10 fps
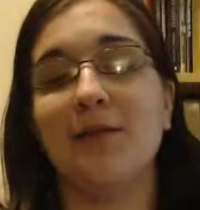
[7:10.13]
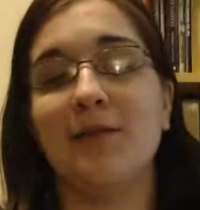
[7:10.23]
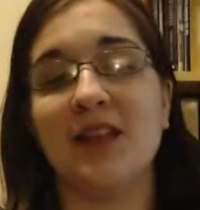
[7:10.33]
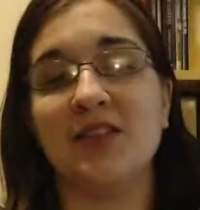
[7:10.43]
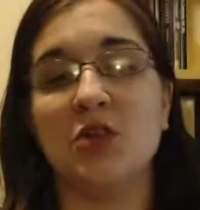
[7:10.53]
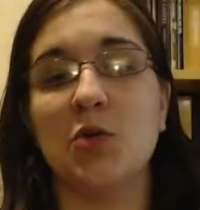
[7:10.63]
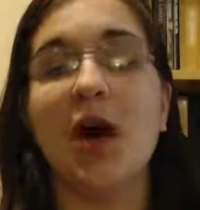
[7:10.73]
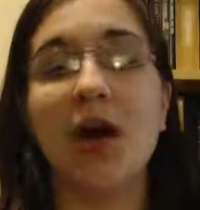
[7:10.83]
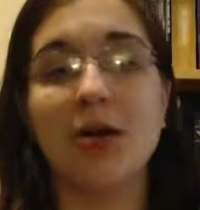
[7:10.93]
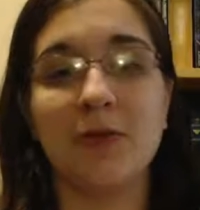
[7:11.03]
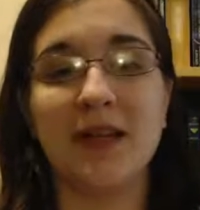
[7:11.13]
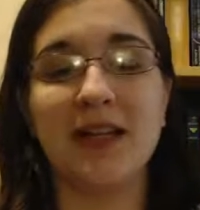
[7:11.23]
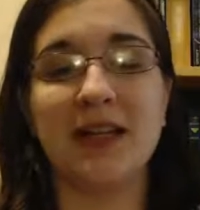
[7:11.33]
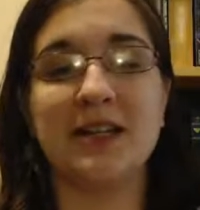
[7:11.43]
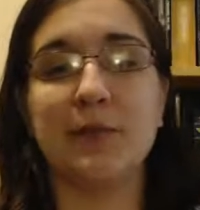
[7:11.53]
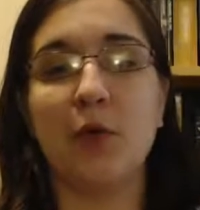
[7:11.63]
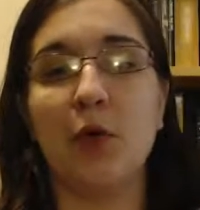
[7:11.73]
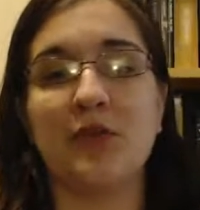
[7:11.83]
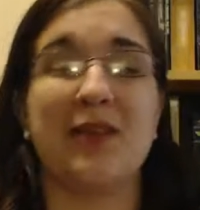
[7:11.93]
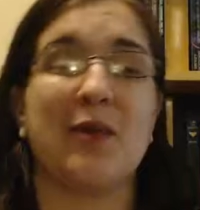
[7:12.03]
It's too hard for me to get to the
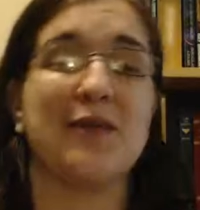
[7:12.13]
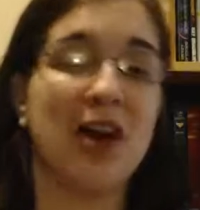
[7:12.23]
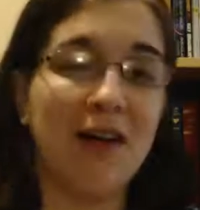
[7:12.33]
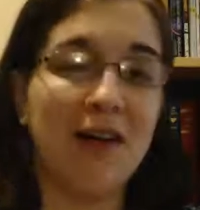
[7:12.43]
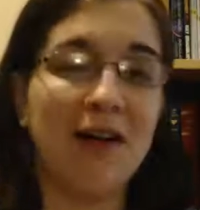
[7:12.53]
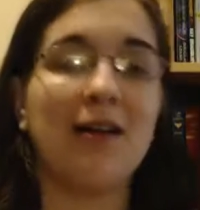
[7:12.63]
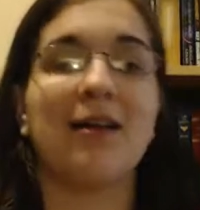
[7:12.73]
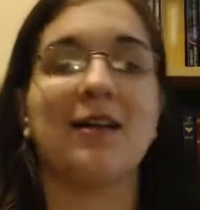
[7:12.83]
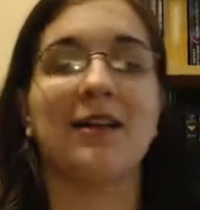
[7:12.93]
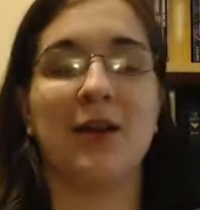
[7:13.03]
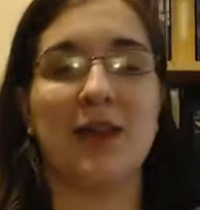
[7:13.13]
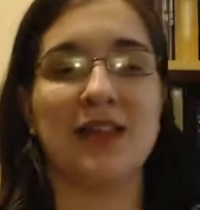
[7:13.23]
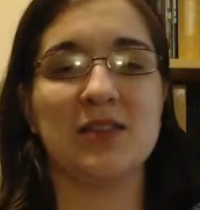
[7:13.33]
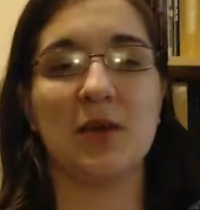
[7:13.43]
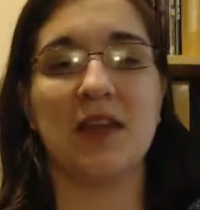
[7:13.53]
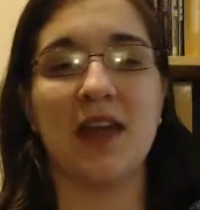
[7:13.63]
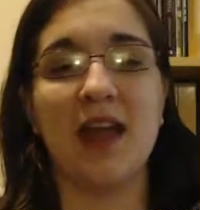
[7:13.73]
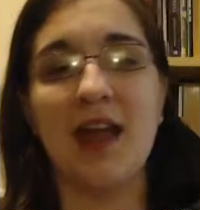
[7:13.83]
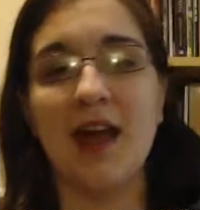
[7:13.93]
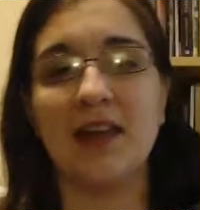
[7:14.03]
polls. I don't have a car, that sort of thing.
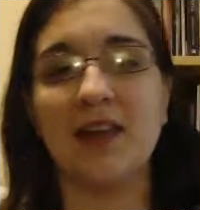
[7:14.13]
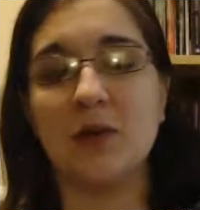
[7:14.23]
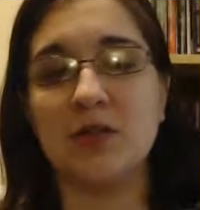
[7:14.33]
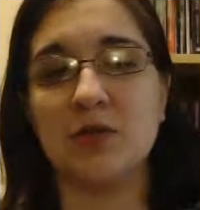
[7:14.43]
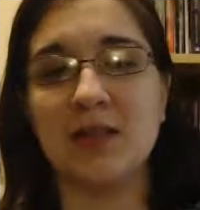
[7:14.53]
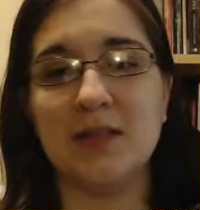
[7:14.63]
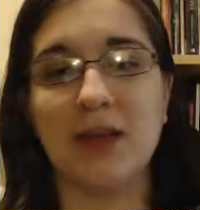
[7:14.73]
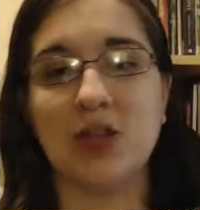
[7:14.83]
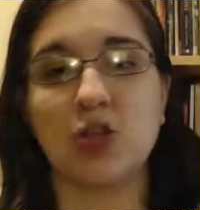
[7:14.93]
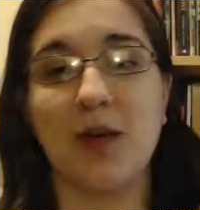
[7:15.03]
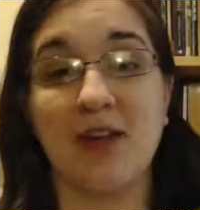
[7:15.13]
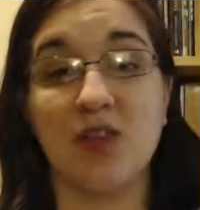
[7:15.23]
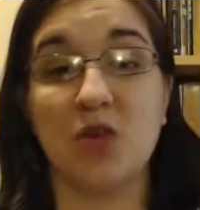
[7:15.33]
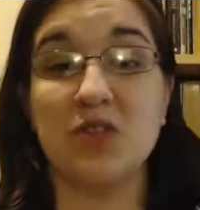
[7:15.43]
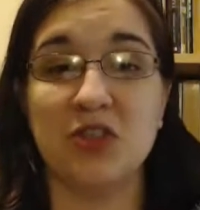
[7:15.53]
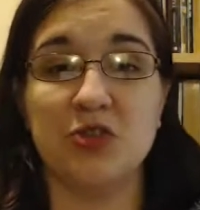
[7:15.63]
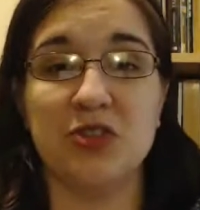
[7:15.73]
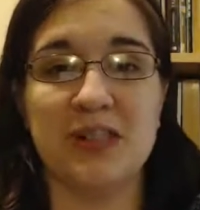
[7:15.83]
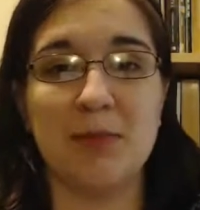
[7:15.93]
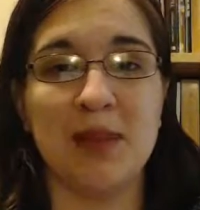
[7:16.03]
I think we do need to make sure we have those
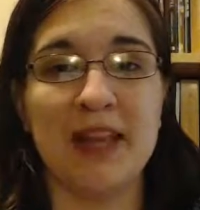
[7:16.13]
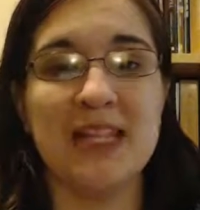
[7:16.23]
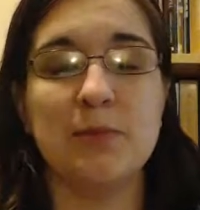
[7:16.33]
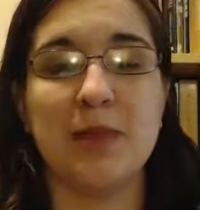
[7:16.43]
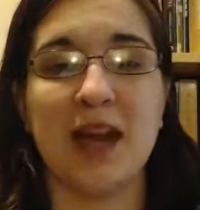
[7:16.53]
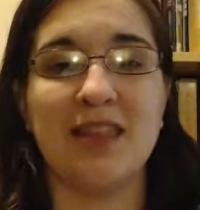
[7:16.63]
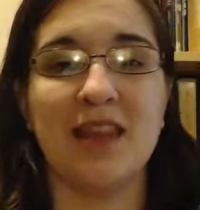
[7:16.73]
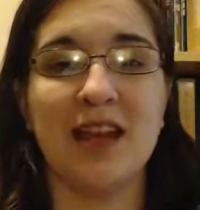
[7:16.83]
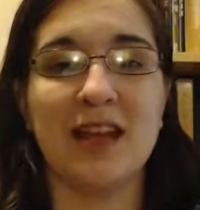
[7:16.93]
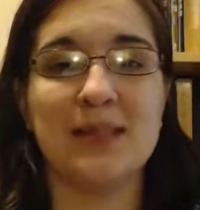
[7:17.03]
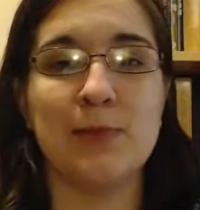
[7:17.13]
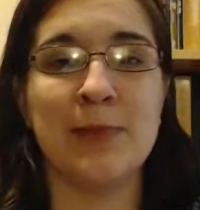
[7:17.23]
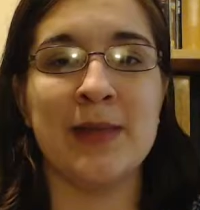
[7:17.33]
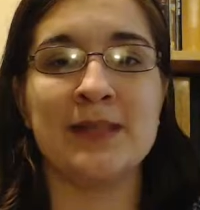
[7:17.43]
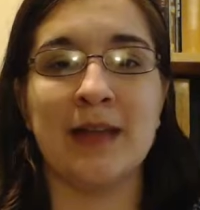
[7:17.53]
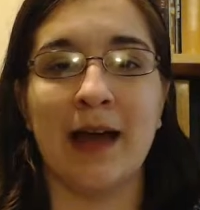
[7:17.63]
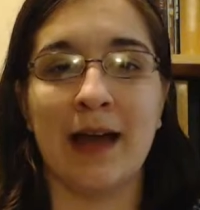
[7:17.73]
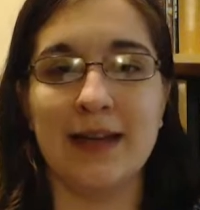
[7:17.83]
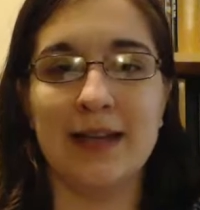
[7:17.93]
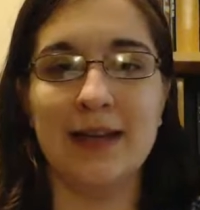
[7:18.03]
solutions in place, but I think it's
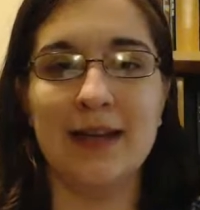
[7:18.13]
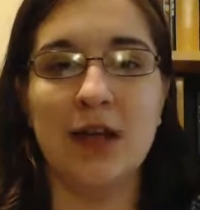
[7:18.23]
misguided